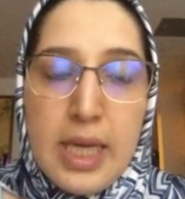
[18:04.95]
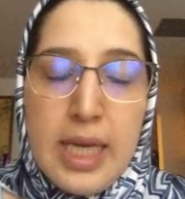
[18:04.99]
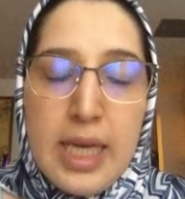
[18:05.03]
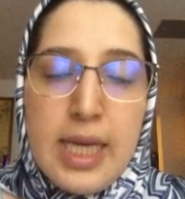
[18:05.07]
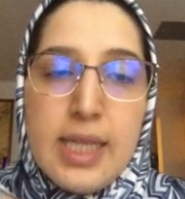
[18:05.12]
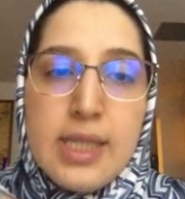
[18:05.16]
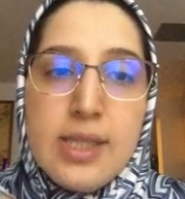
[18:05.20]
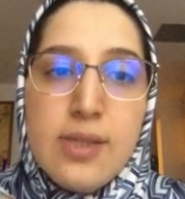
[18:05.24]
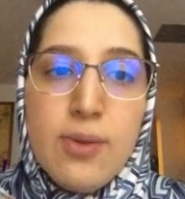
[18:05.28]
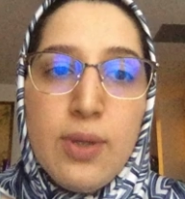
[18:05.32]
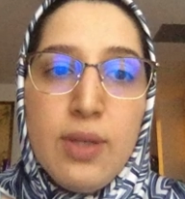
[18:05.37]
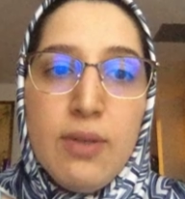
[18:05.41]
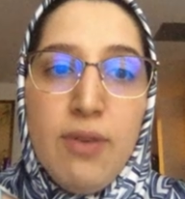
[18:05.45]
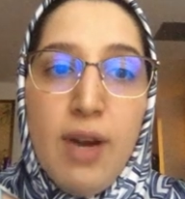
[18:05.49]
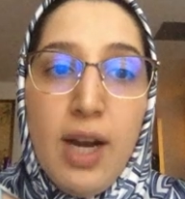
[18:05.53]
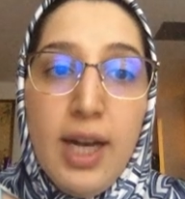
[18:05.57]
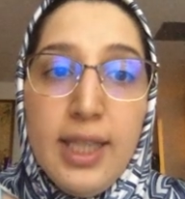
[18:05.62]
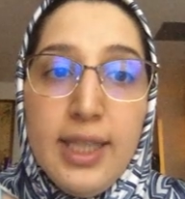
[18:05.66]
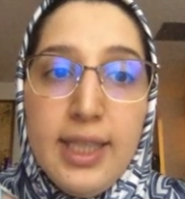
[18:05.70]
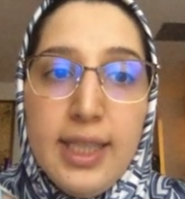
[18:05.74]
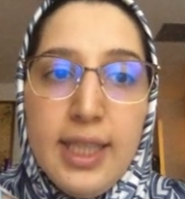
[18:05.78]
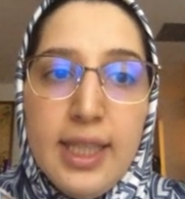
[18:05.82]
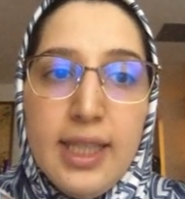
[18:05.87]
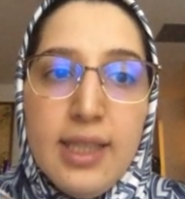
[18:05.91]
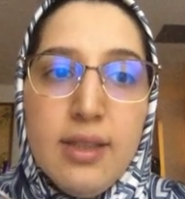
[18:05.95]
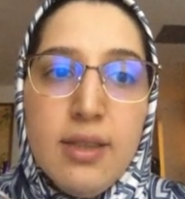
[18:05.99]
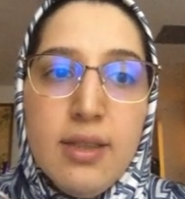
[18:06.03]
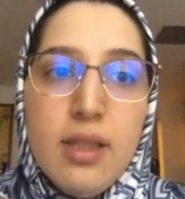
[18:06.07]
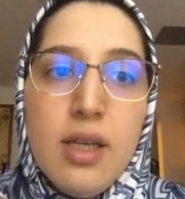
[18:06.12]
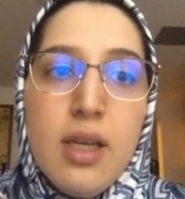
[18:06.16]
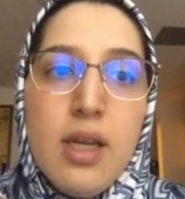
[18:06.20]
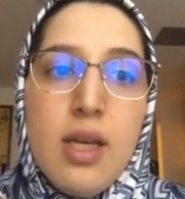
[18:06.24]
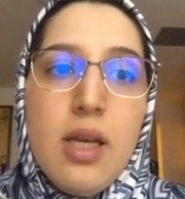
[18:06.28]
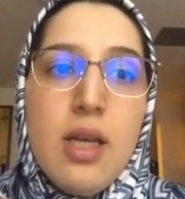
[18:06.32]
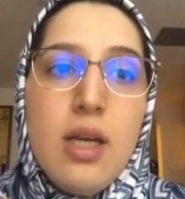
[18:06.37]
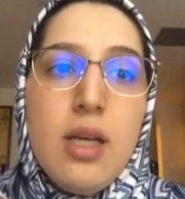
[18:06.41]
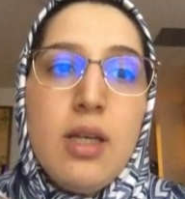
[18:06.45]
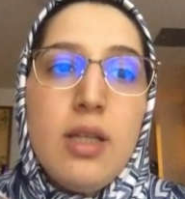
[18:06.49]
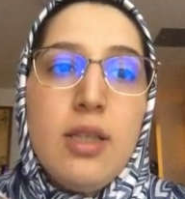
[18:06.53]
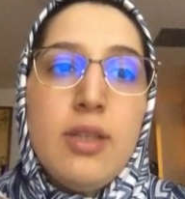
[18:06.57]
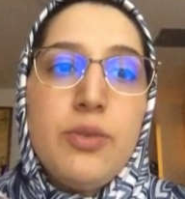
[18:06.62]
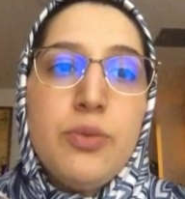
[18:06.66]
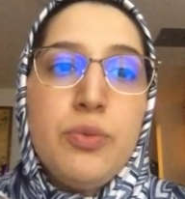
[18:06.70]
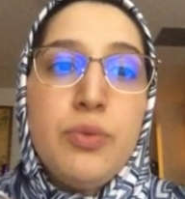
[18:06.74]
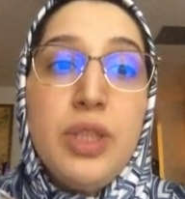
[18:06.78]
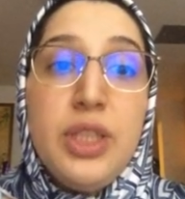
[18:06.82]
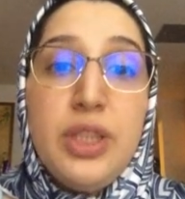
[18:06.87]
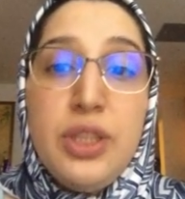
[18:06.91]
So if I can
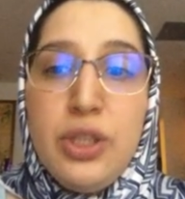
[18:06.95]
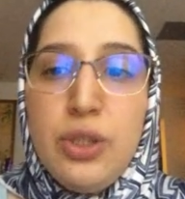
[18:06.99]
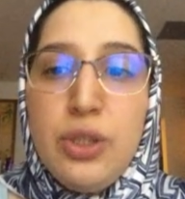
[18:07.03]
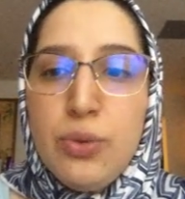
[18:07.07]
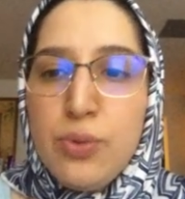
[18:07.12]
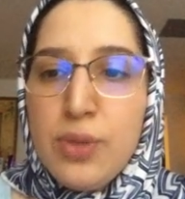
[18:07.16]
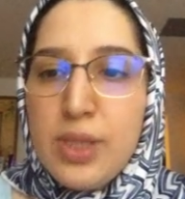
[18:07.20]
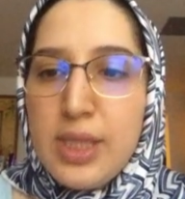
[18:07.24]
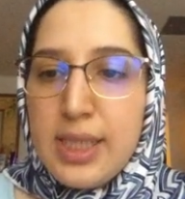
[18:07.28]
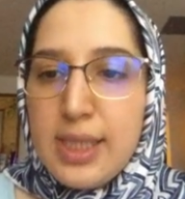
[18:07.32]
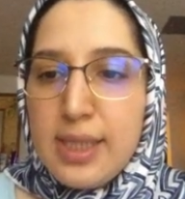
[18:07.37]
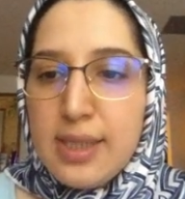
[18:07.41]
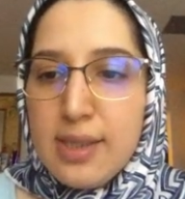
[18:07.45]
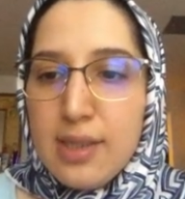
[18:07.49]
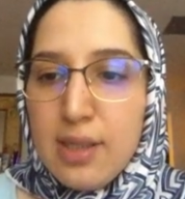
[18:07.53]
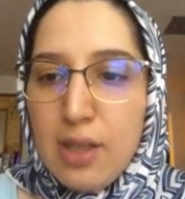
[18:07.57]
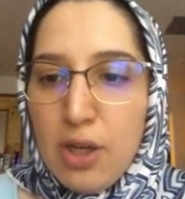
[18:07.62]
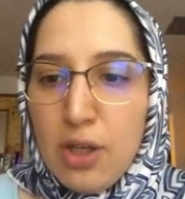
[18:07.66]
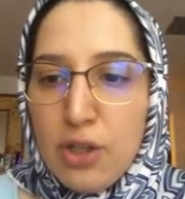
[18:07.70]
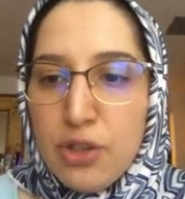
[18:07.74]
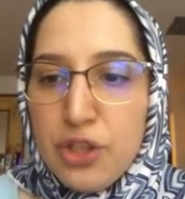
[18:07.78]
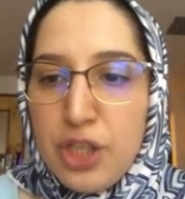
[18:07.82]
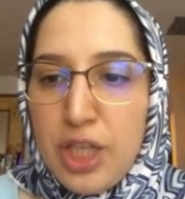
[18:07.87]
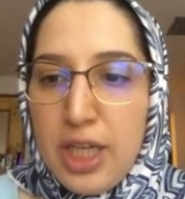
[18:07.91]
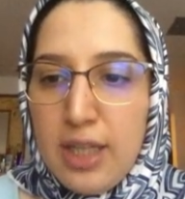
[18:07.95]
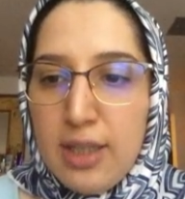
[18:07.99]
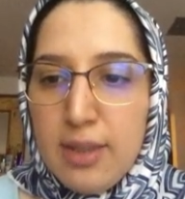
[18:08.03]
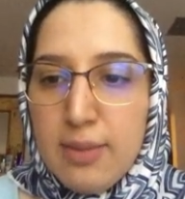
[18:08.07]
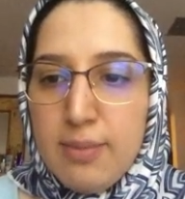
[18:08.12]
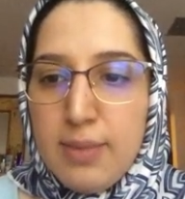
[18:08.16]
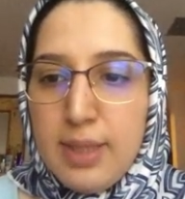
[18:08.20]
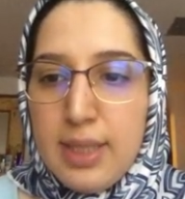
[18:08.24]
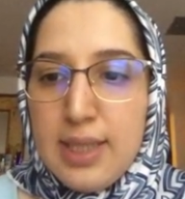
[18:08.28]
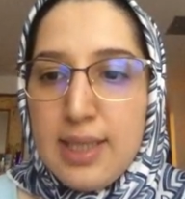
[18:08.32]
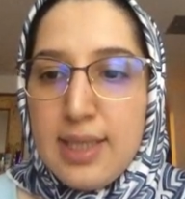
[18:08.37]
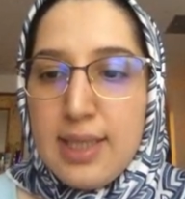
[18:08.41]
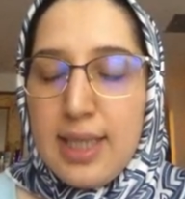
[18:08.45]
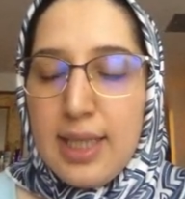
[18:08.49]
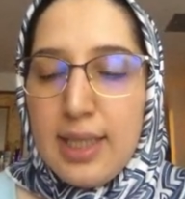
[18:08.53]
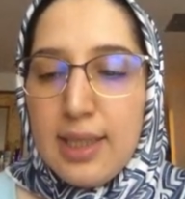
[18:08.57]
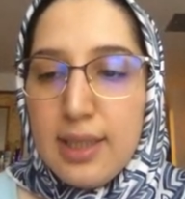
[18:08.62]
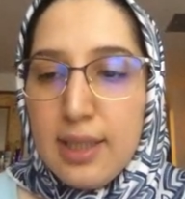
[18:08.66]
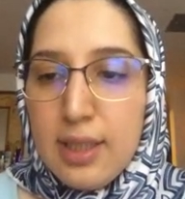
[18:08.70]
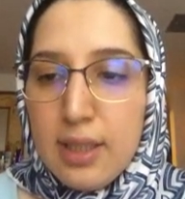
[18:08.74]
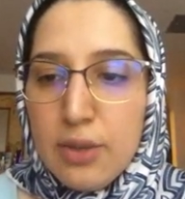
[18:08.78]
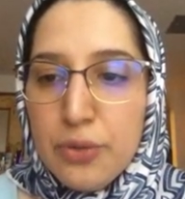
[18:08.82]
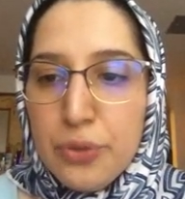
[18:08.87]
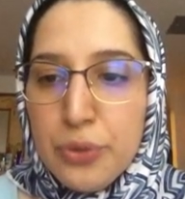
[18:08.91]
reduce this large elements, then the
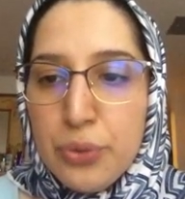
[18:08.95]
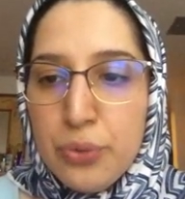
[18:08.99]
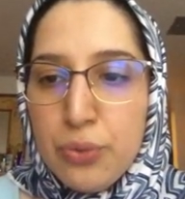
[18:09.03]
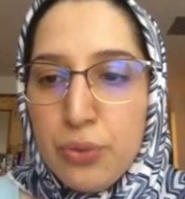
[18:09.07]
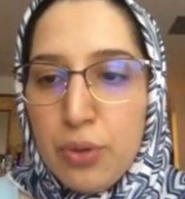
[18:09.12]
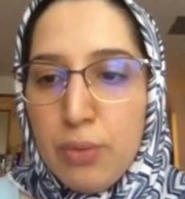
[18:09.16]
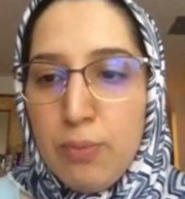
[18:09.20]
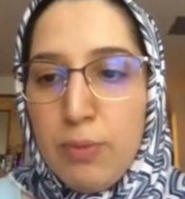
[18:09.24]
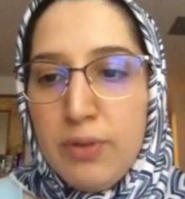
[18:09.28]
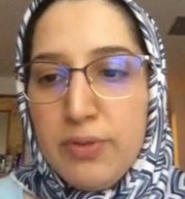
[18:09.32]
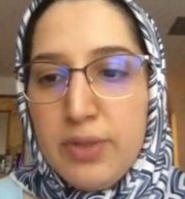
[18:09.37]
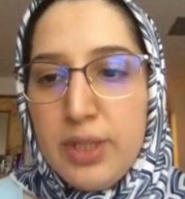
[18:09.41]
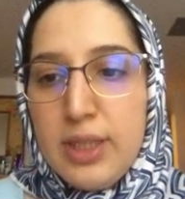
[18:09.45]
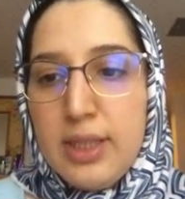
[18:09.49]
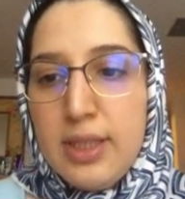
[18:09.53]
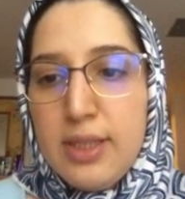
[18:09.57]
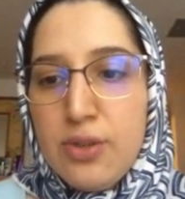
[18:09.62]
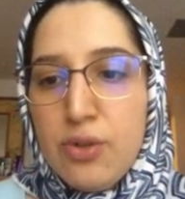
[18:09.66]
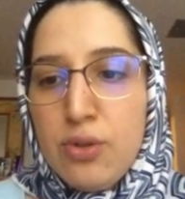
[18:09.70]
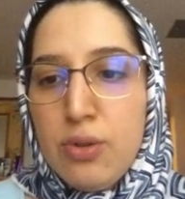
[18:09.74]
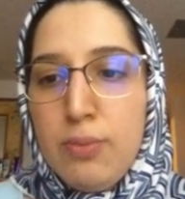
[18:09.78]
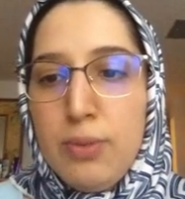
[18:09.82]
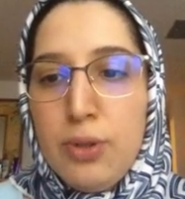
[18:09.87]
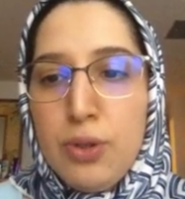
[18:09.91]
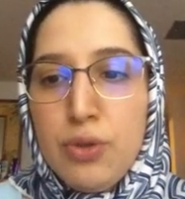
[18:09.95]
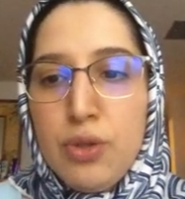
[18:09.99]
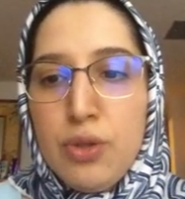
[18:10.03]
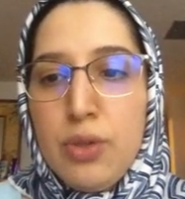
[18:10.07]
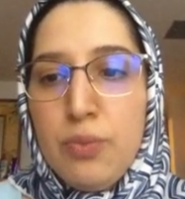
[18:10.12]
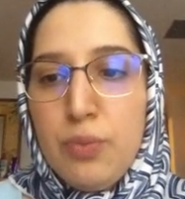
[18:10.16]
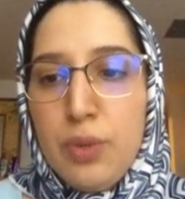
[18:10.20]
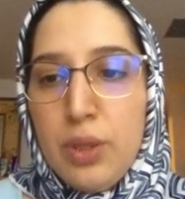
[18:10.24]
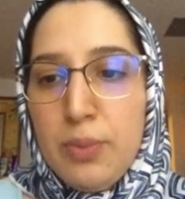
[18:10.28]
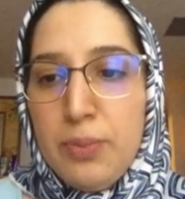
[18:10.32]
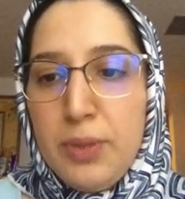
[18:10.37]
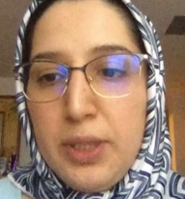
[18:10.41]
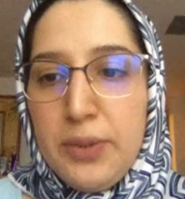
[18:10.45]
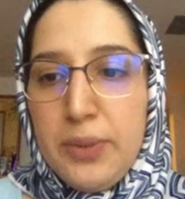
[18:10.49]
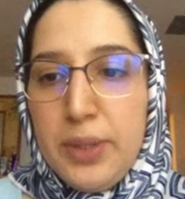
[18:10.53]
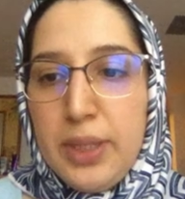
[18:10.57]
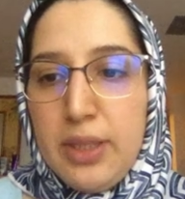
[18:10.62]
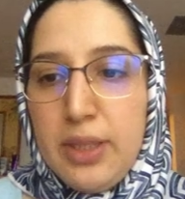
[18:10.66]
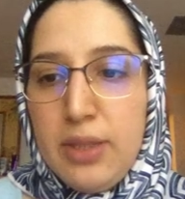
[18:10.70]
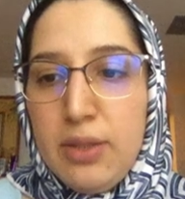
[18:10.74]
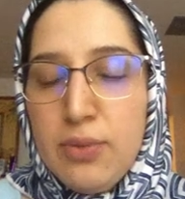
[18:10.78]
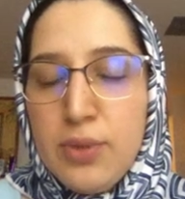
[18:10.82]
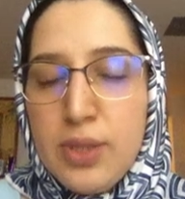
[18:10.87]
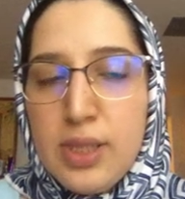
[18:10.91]
L2 norm of the distribution will be
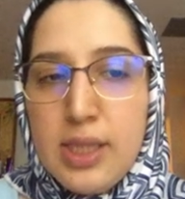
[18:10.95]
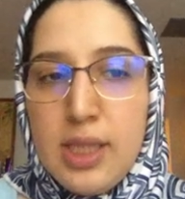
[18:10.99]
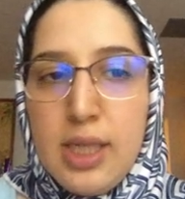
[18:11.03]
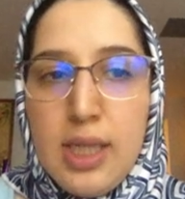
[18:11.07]
reduced.